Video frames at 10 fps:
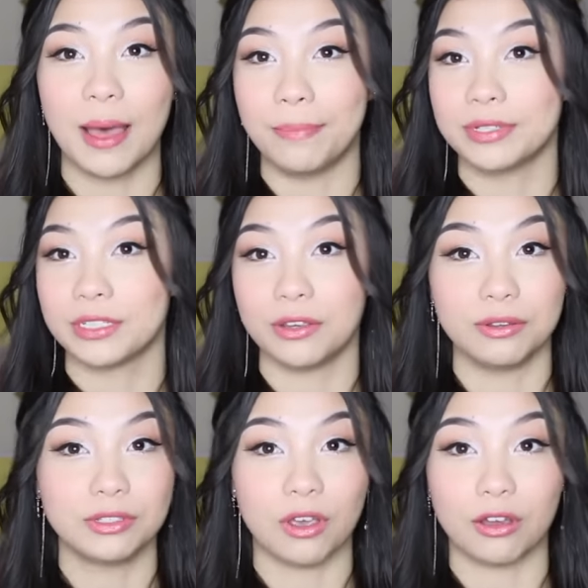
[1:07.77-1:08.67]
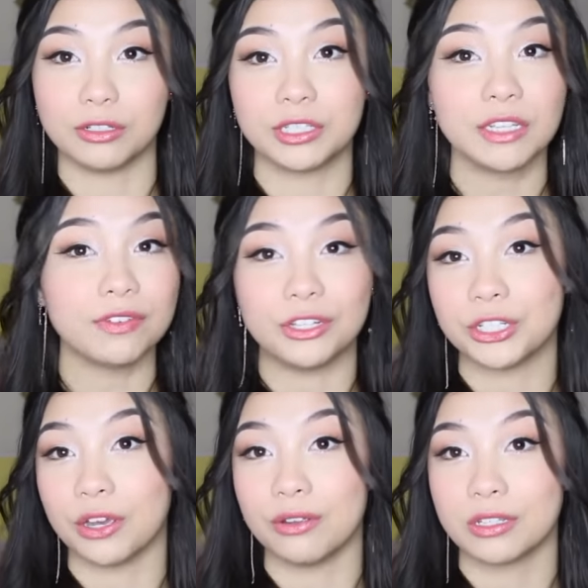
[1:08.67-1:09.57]
episodes on TV
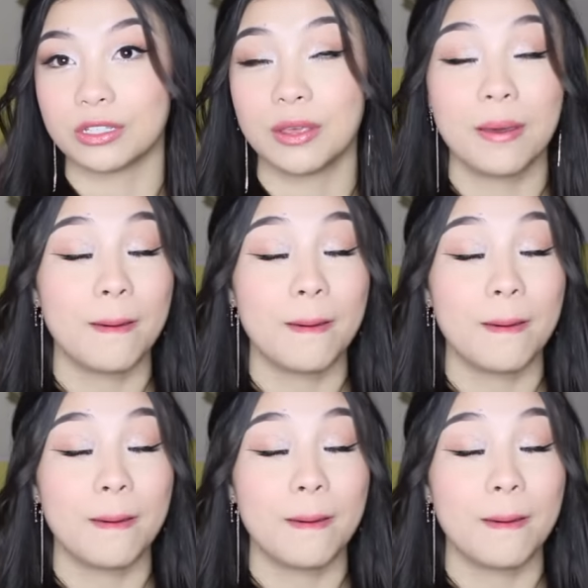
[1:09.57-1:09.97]
shows.